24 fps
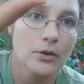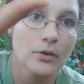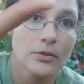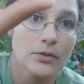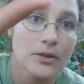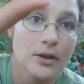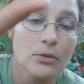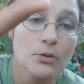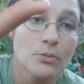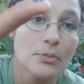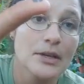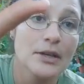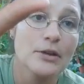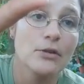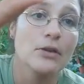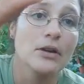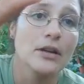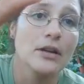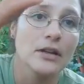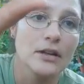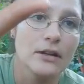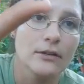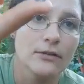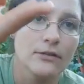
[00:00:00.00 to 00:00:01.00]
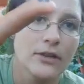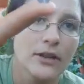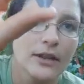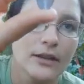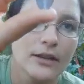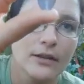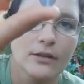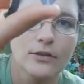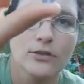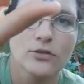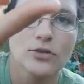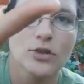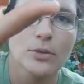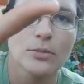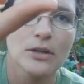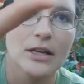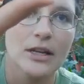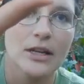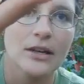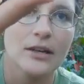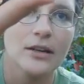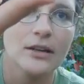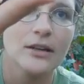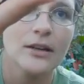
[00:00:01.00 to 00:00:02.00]
they would be green if they
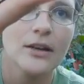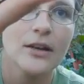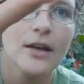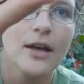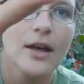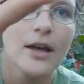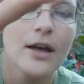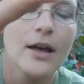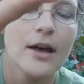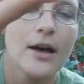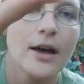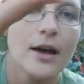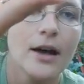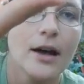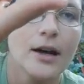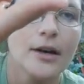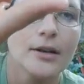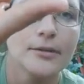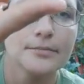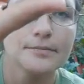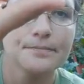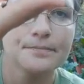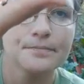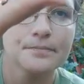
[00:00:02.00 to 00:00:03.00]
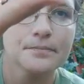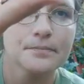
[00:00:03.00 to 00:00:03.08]
germinated. And